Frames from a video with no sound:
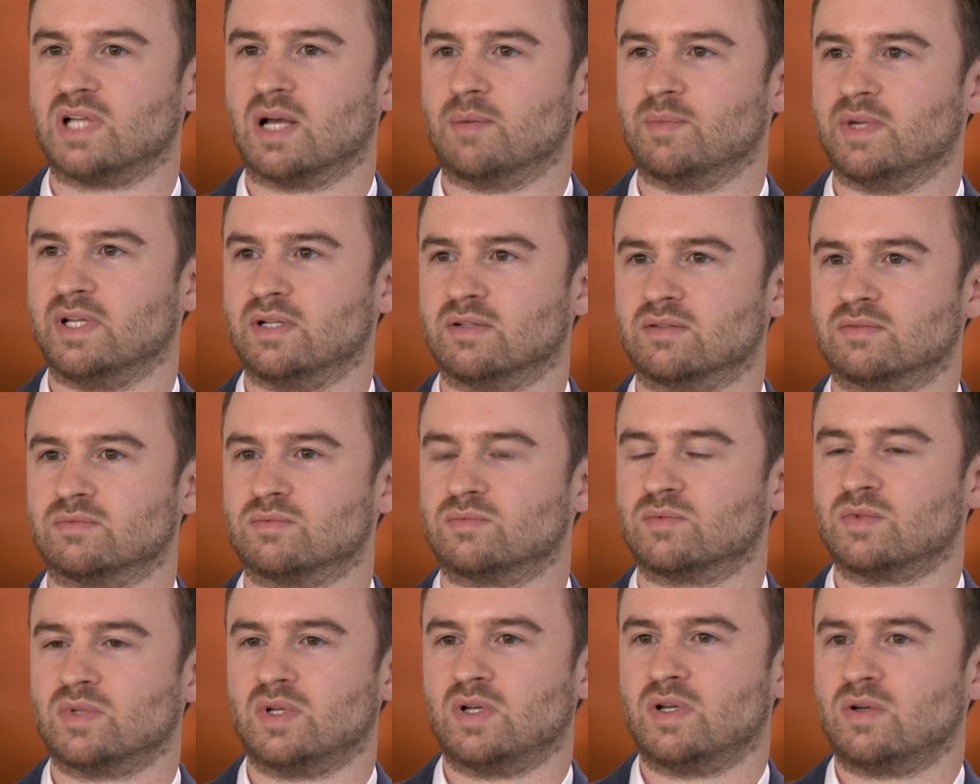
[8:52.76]
I mean,
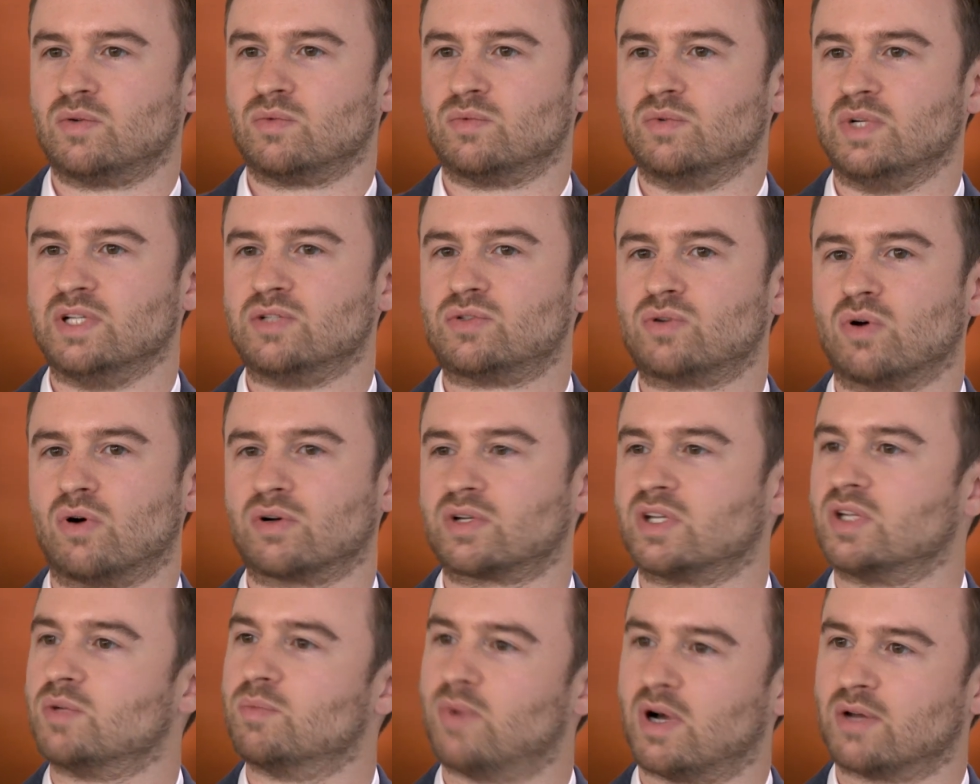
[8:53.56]
really
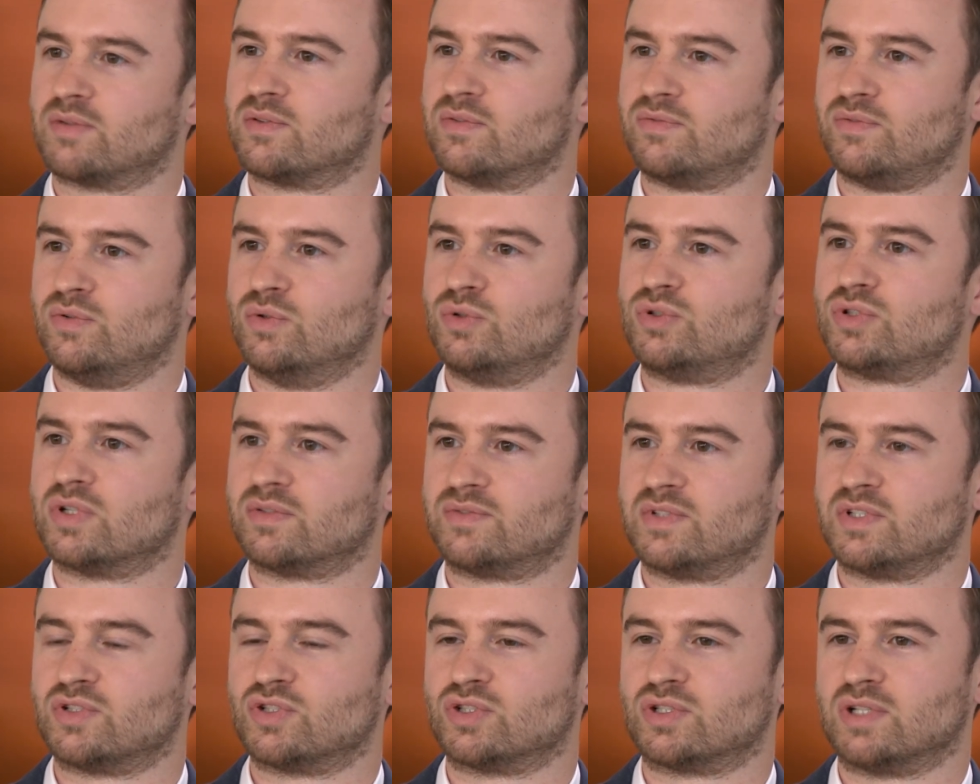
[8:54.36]
talking about the future
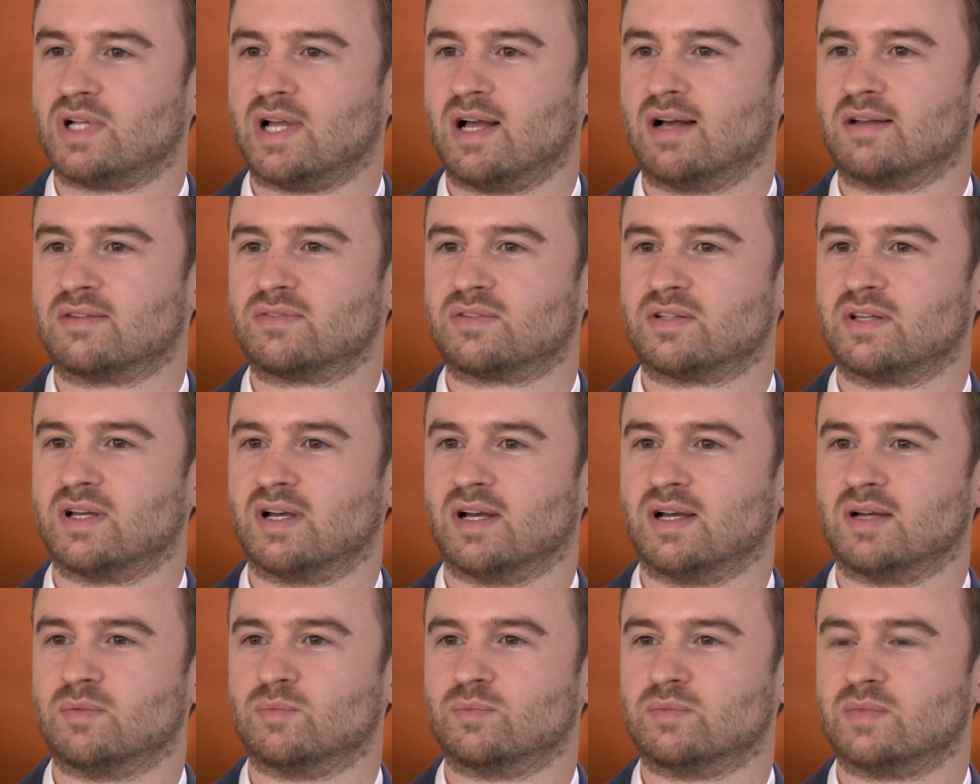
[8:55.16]
of digital health
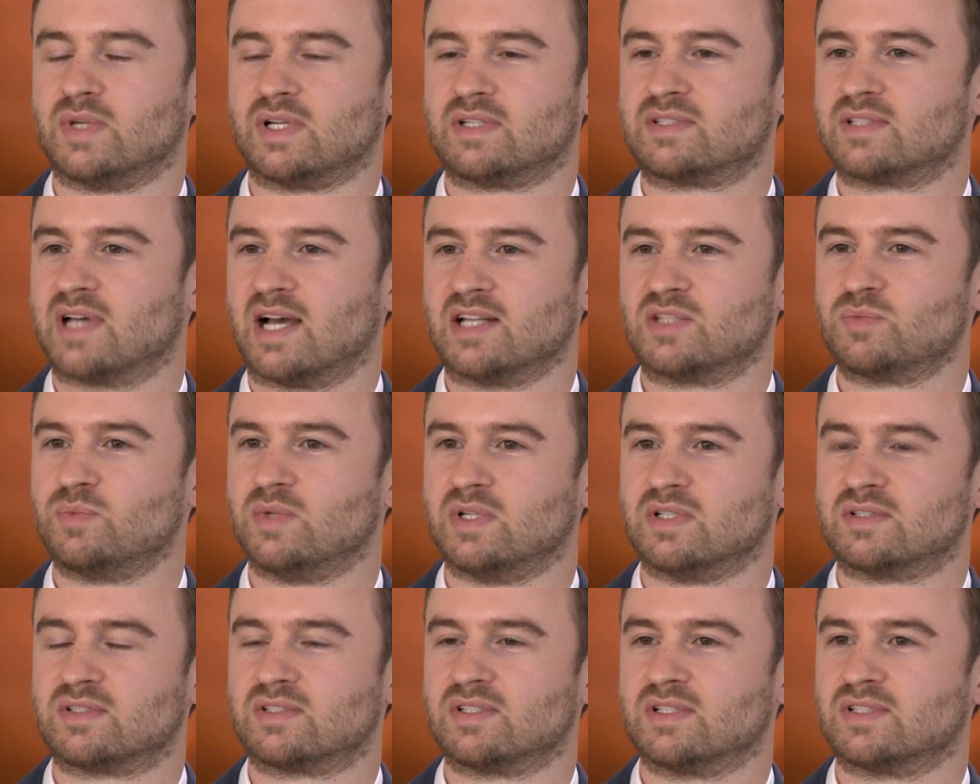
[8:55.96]
excites
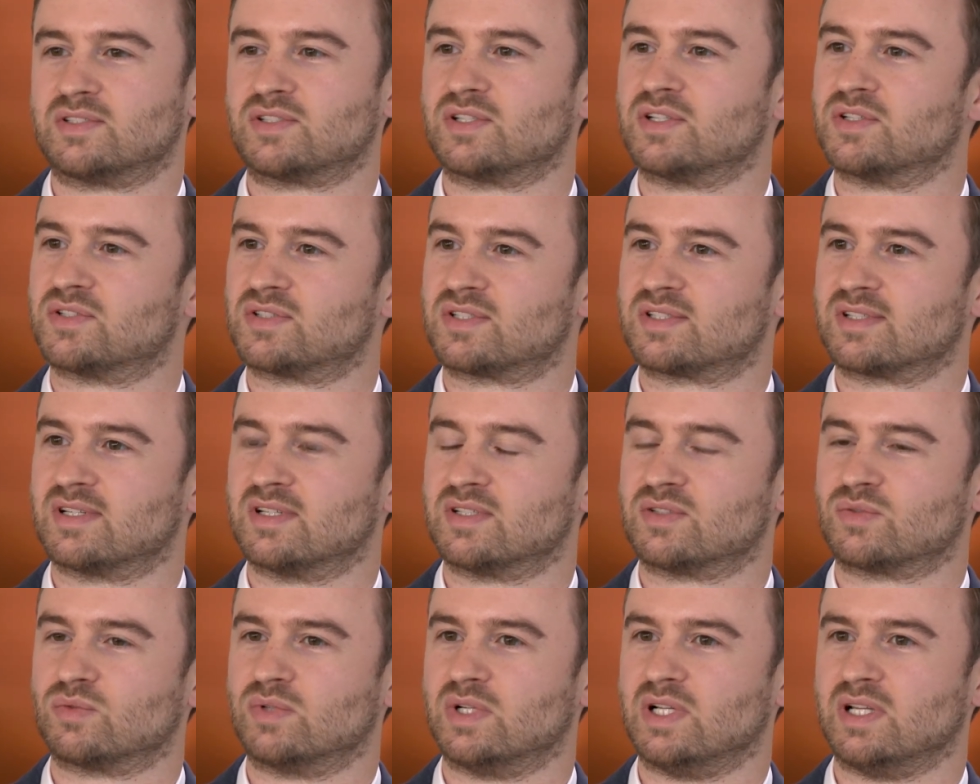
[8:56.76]
me.
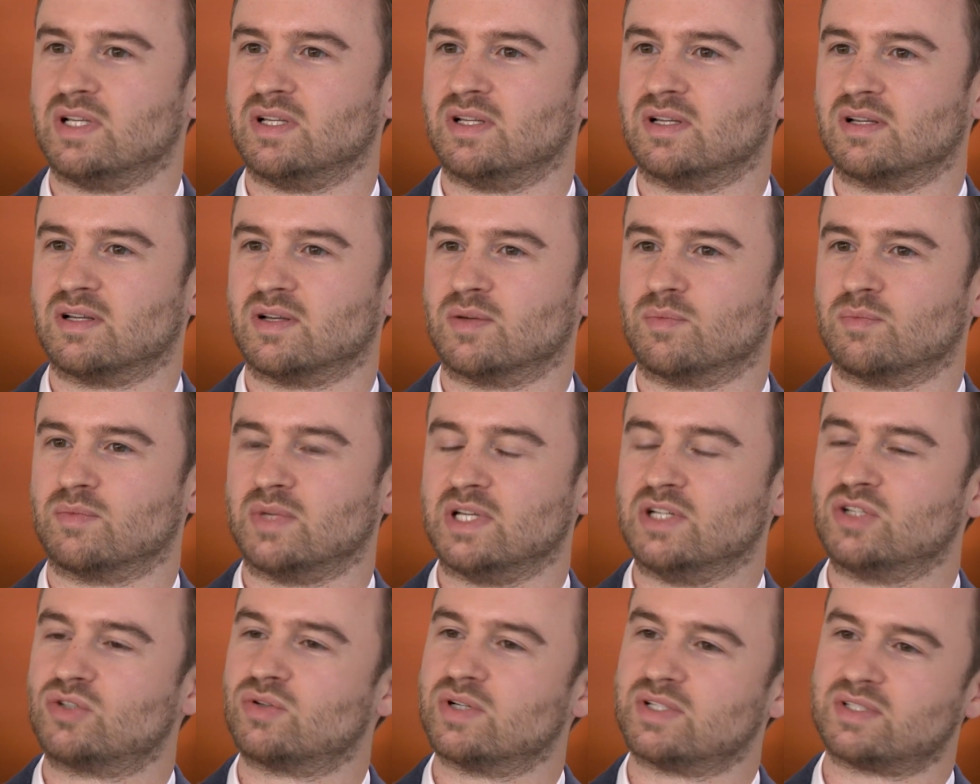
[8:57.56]
It's really
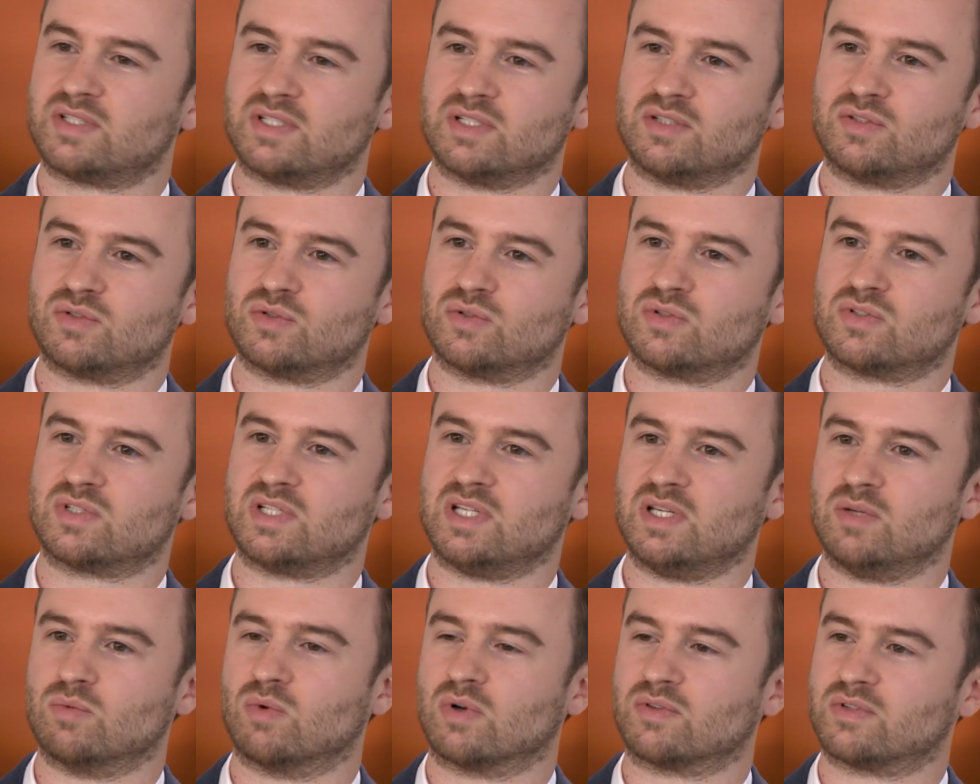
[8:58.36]
interesting to
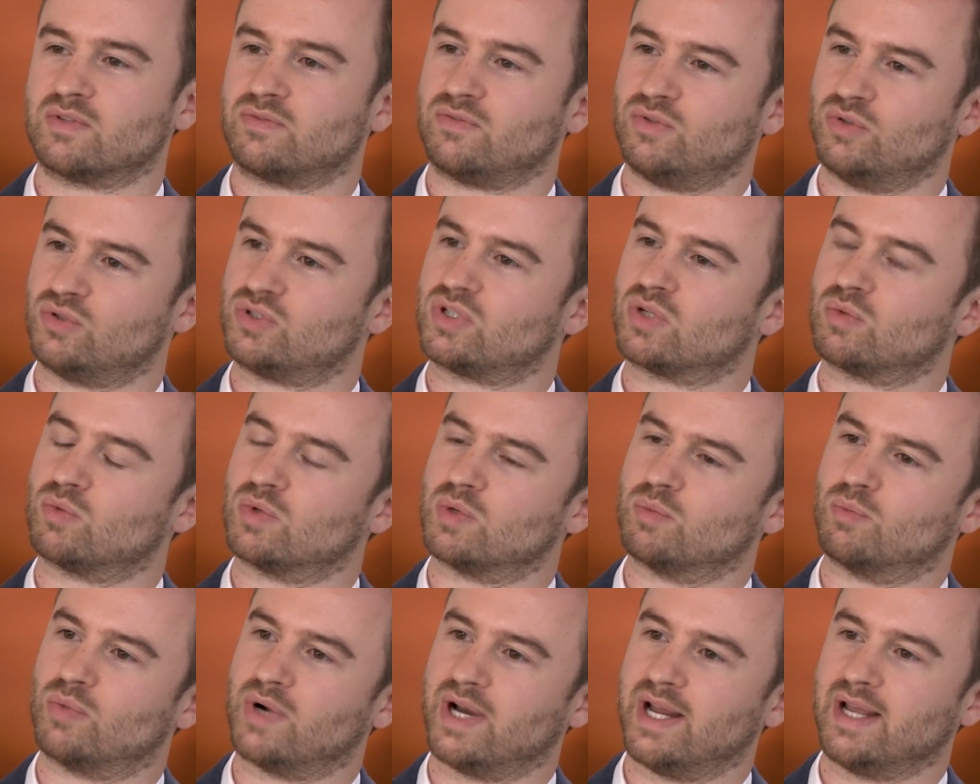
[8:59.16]
see what the future
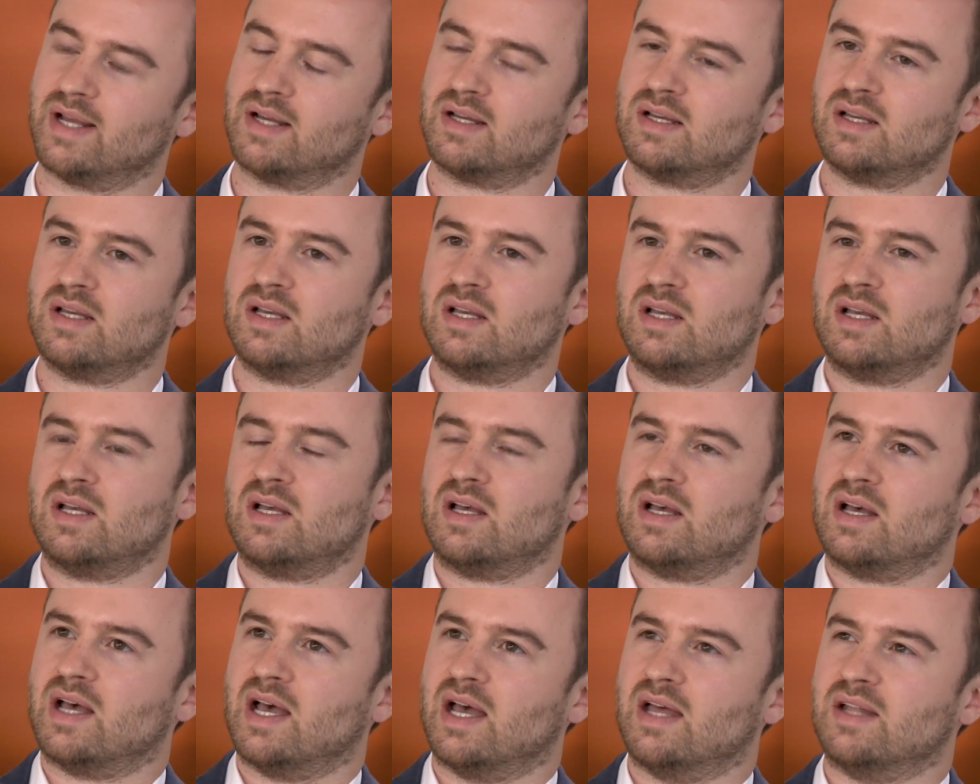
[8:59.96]
will bring.
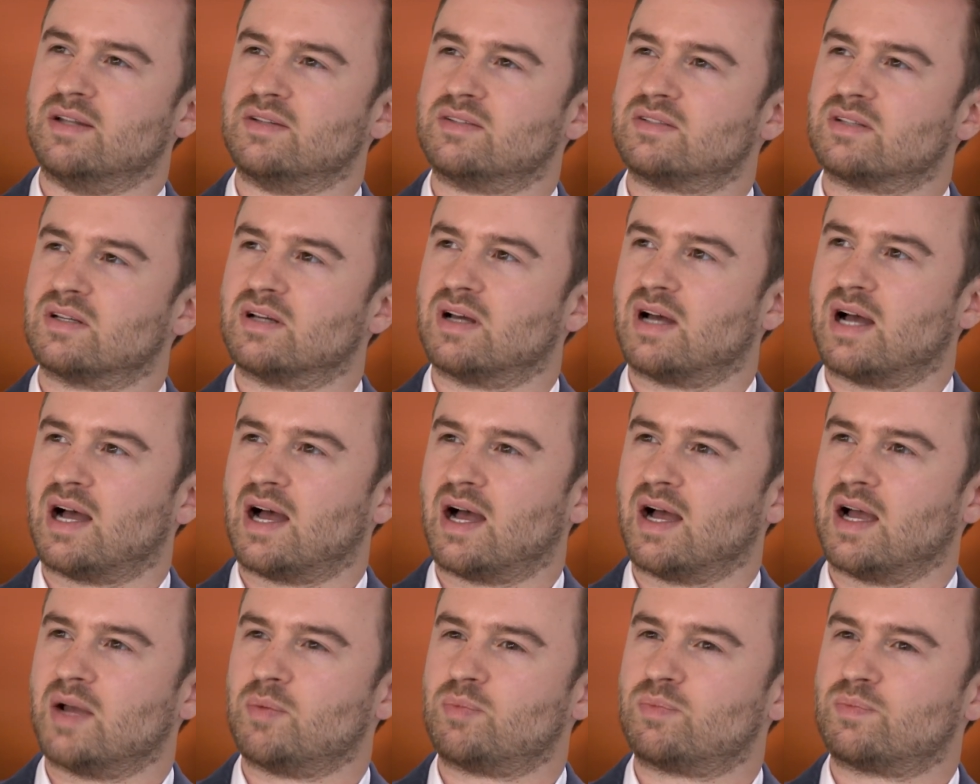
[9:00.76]
And
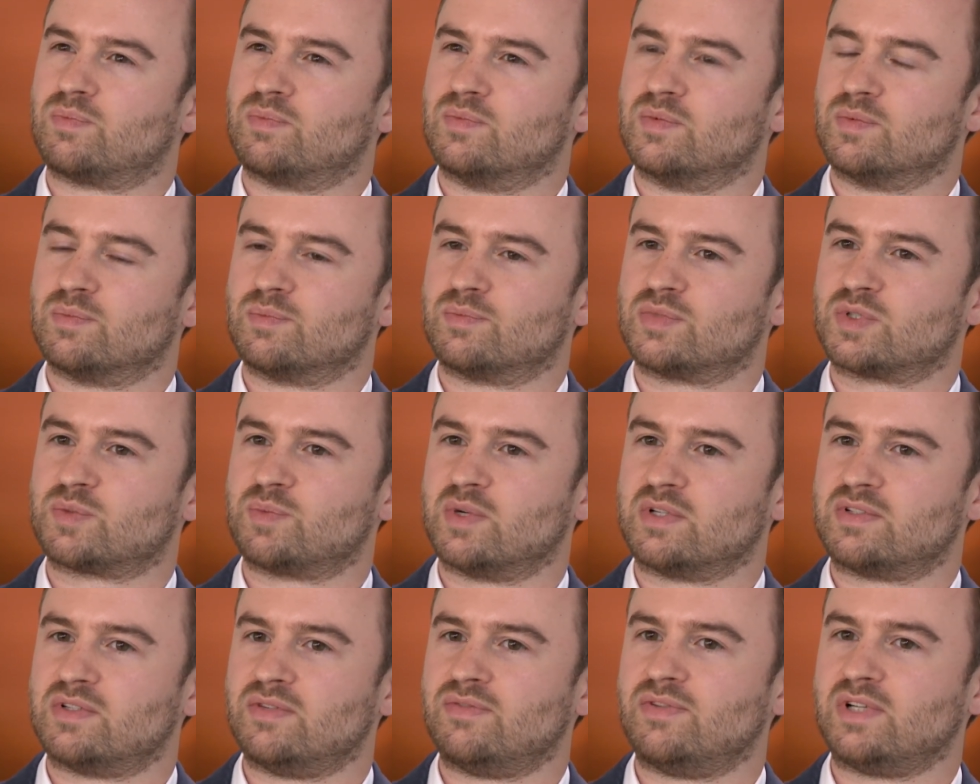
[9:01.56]
I
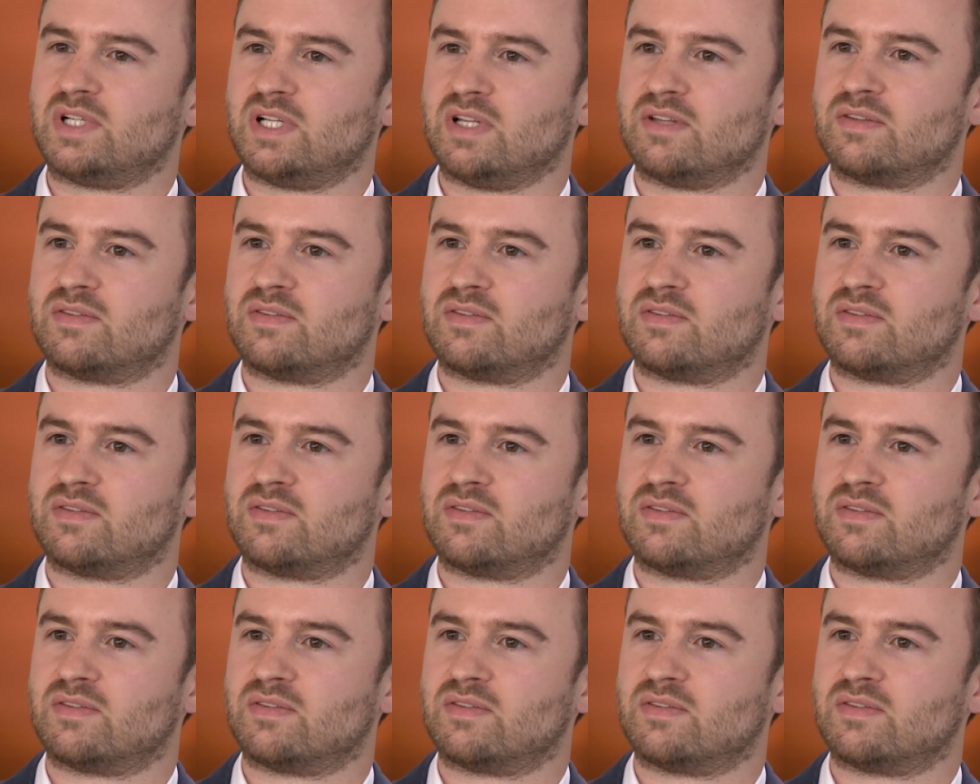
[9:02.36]
specifically